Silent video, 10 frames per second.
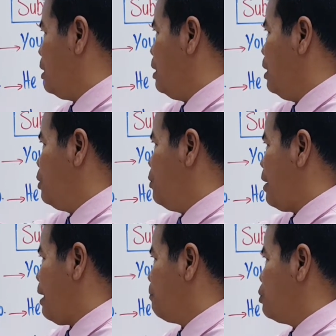You
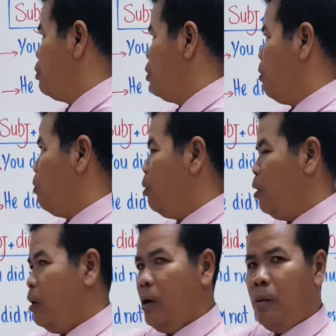have to know
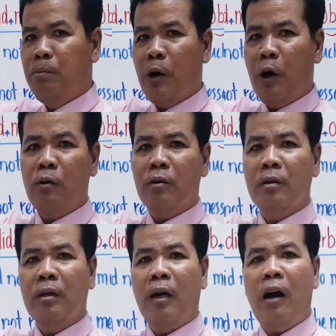
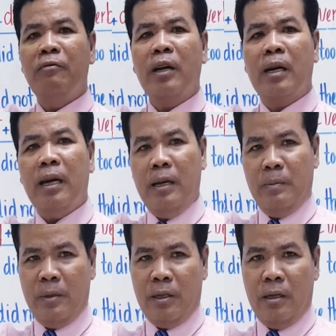both of the
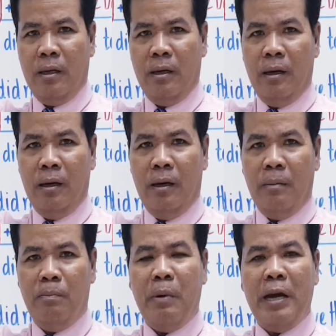columns.
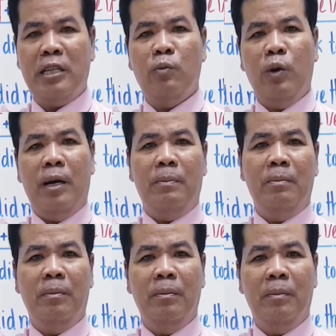Base verb
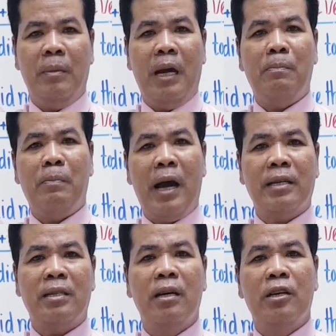and past
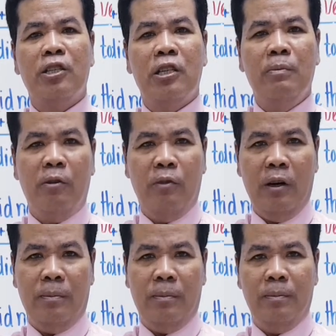simple
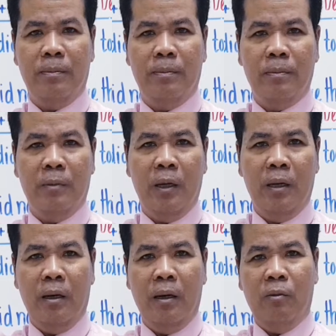verb.
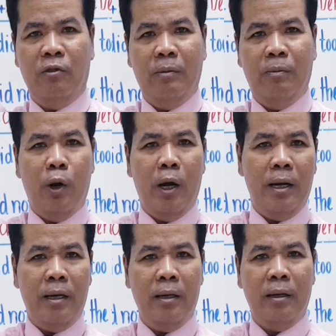Verb
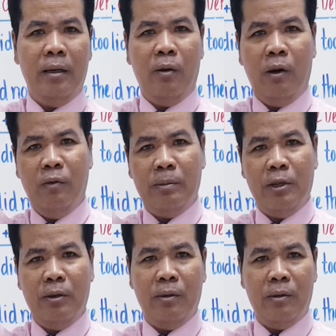1 or verb
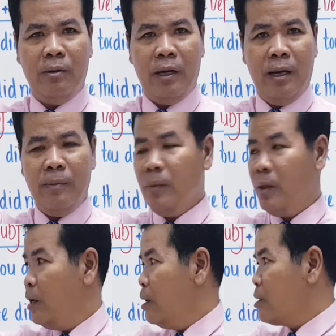2, right?
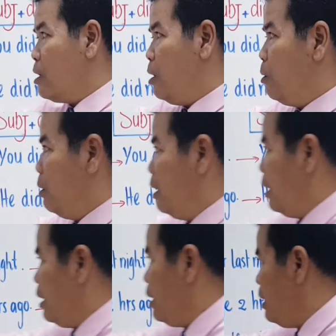So,
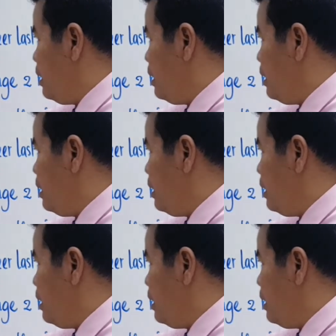he